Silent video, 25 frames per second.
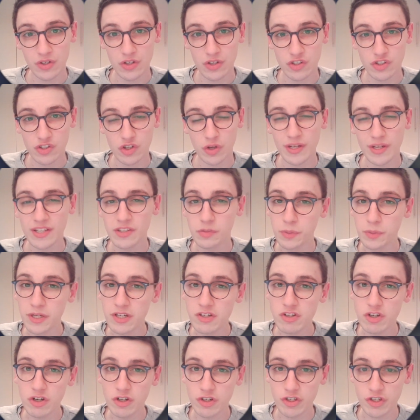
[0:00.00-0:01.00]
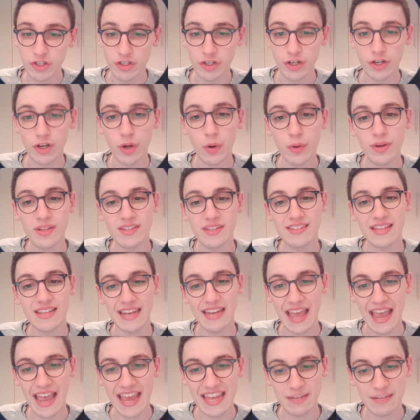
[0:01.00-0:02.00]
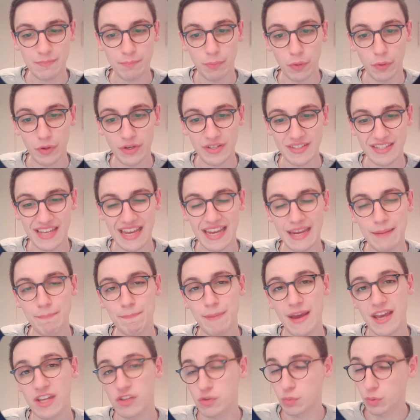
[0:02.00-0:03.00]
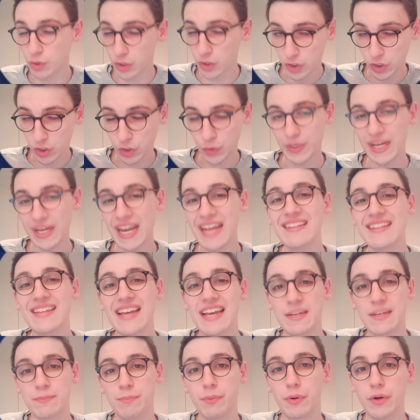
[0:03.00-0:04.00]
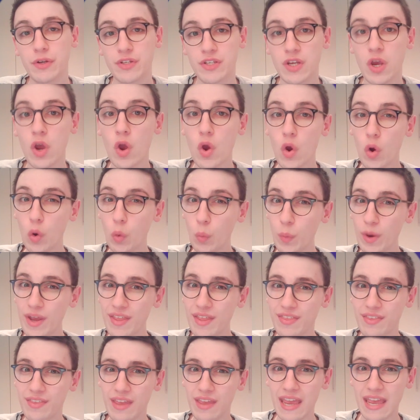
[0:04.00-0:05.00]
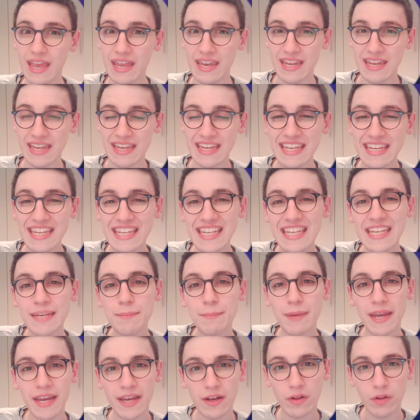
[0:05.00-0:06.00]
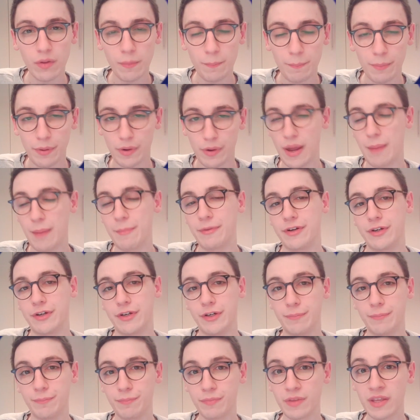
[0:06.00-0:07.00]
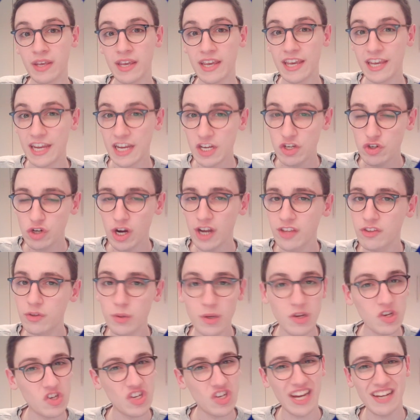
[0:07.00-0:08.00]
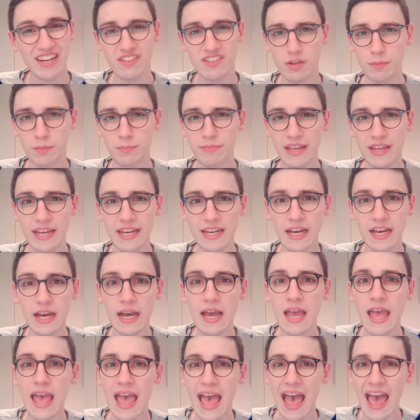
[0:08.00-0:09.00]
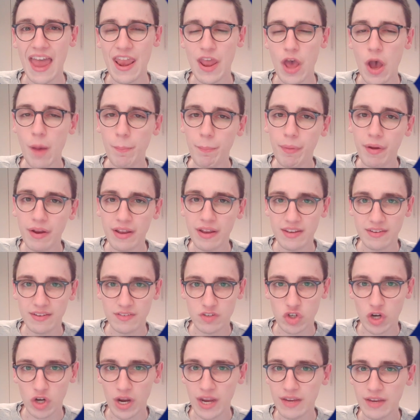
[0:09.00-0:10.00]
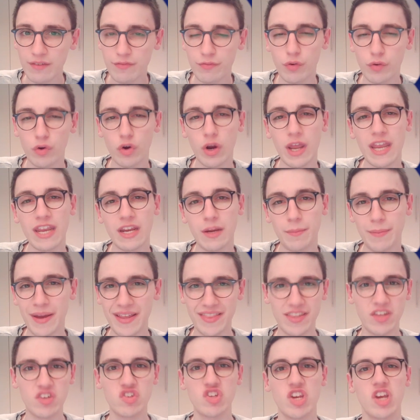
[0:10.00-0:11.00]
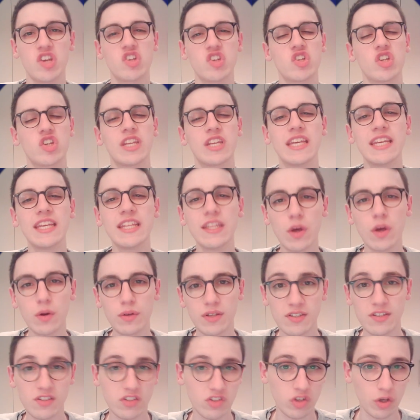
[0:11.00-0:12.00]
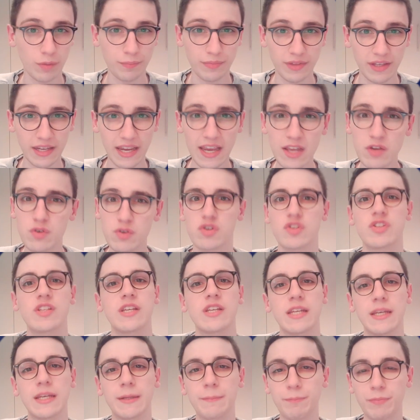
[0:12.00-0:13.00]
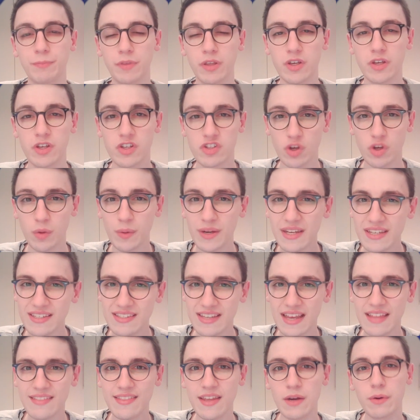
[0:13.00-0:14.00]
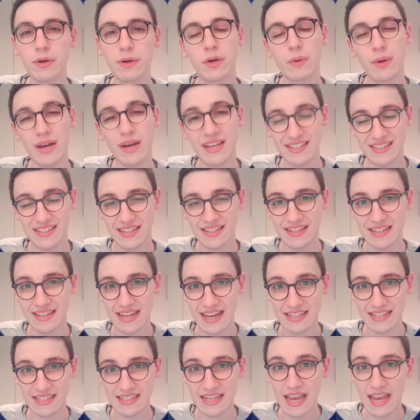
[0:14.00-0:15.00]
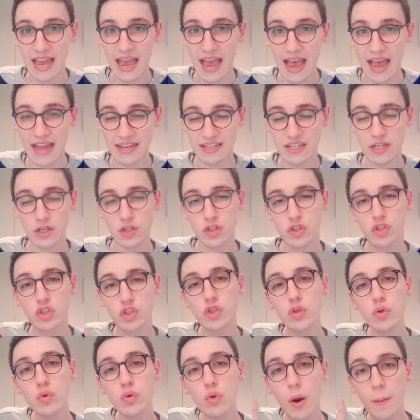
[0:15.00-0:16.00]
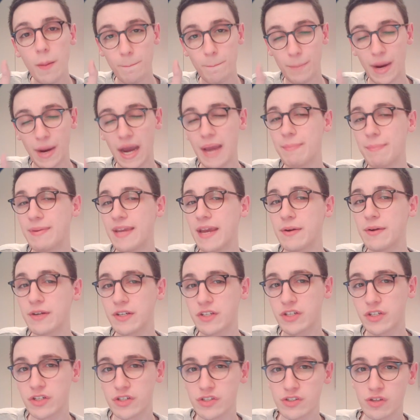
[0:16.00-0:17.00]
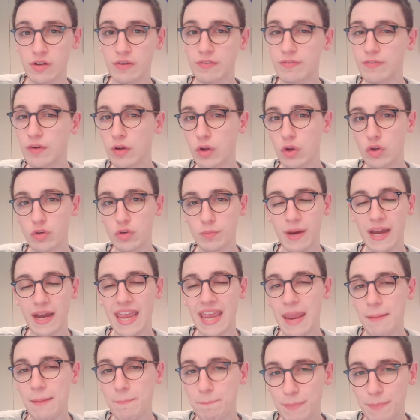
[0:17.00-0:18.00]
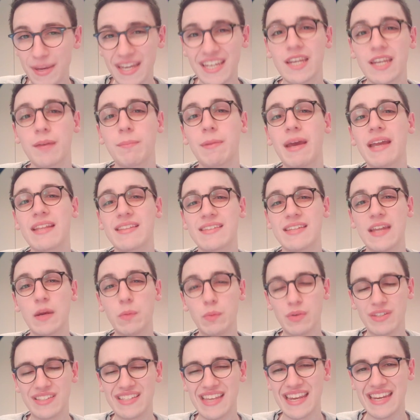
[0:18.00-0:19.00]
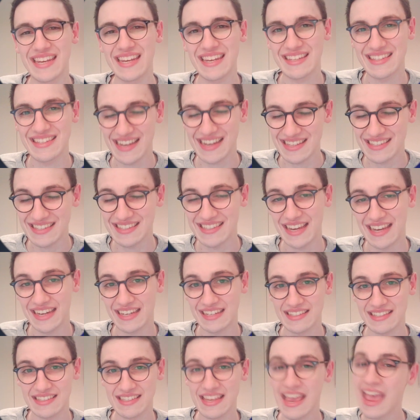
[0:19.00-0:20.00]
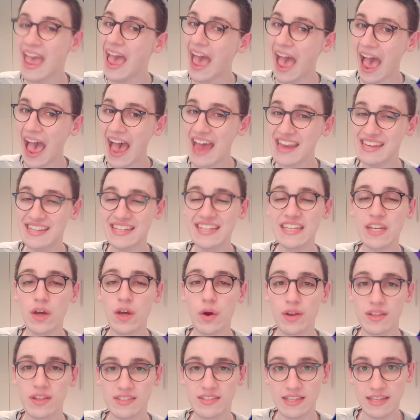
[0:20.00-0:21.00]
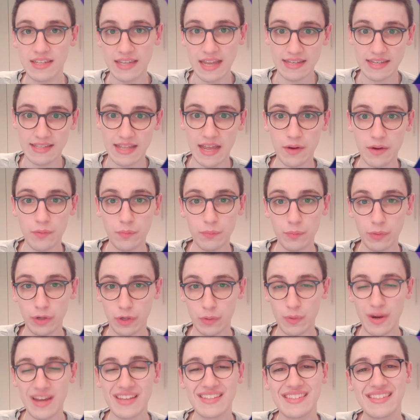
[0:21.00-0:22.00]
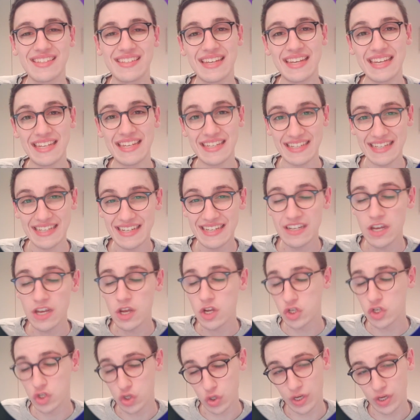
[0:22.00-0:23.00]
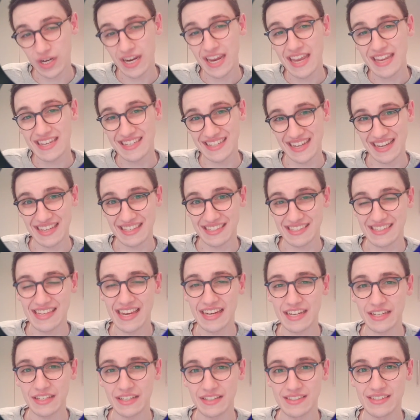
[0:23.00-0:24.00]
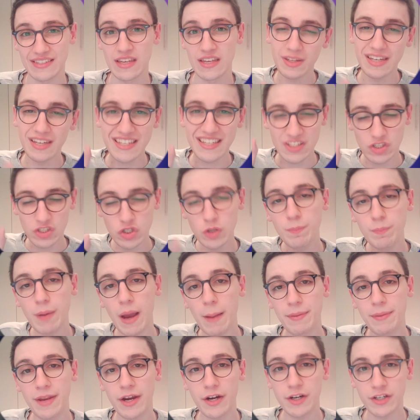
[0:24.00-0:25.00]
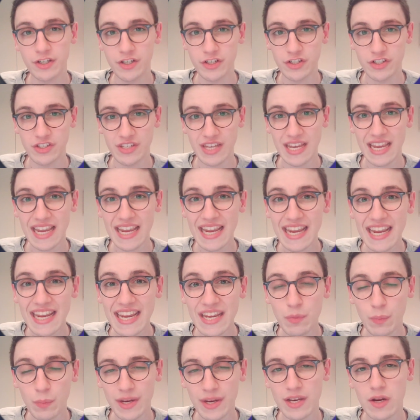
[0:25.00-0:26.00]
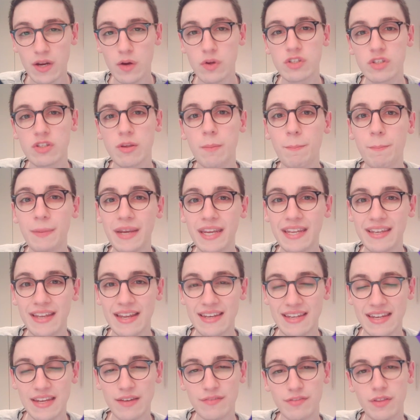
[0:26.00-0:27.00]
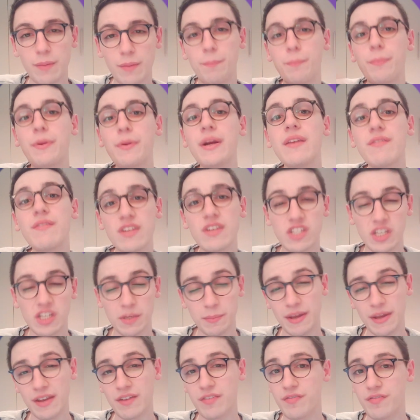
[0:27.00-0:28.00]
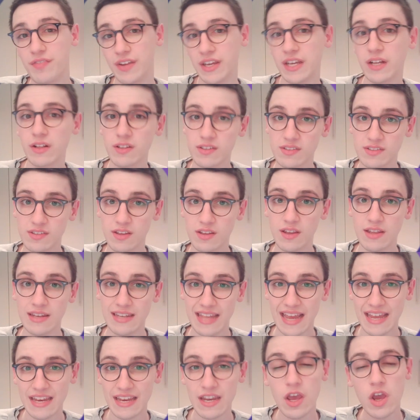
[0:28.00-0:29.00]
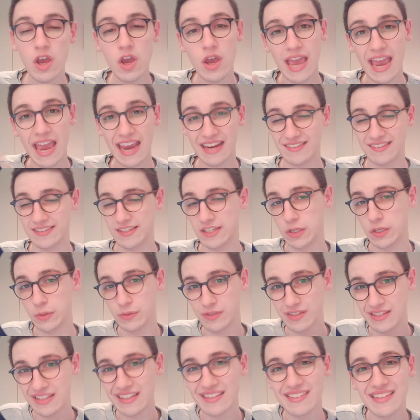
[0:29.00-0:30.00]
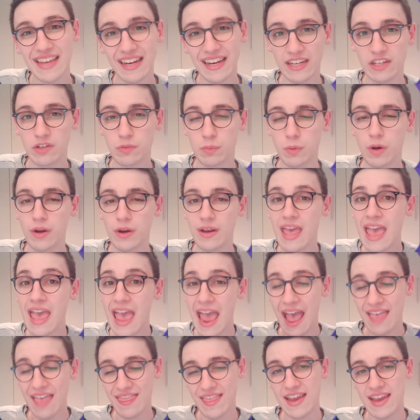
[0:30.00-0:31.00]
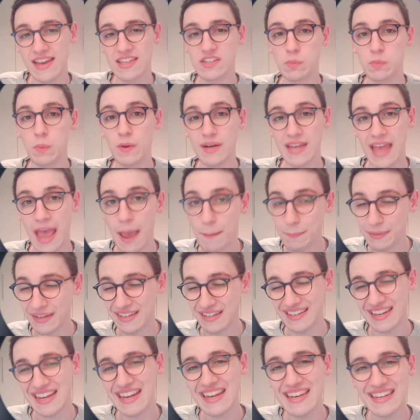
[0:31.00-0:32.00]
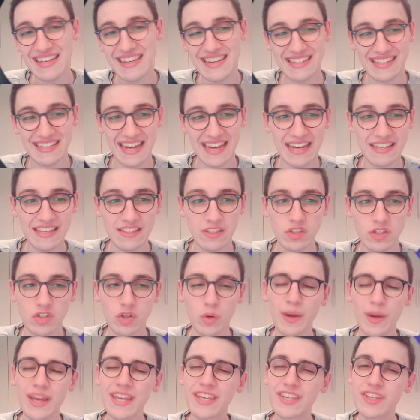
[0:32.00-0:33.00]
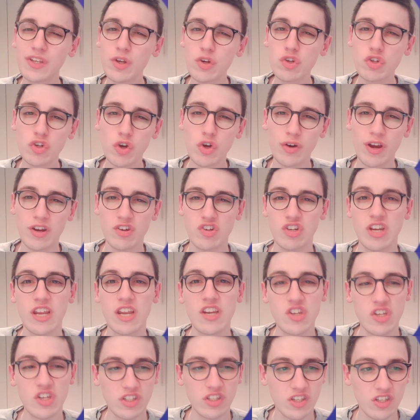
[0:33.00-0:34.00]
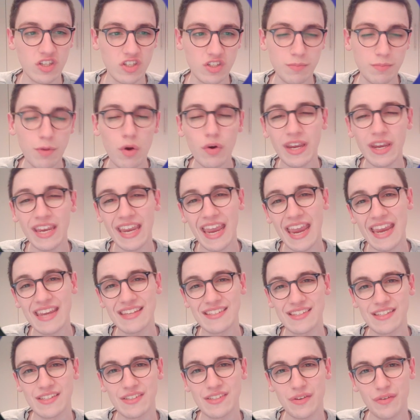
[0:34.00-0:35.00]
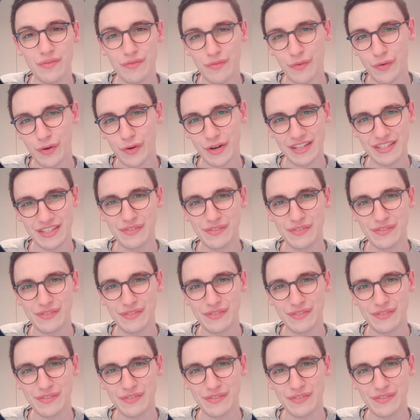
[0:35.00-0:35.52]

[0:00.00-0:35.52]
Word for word: So this researcher noticed an endpoint, a password create endpoint with an email parameter. He tried to inject some data and upon trying for a command injection, he noticed something interesting. So he sent a request that had two pipe characters followed by a ping command that would take 10 seconds and he noticed that that request indeed took 10 seconds. These two pipe characters in Windows mean that if the previous command fails, then execute the second one, and that is what happened in this case, so a huge congratulations Smoking Aces for this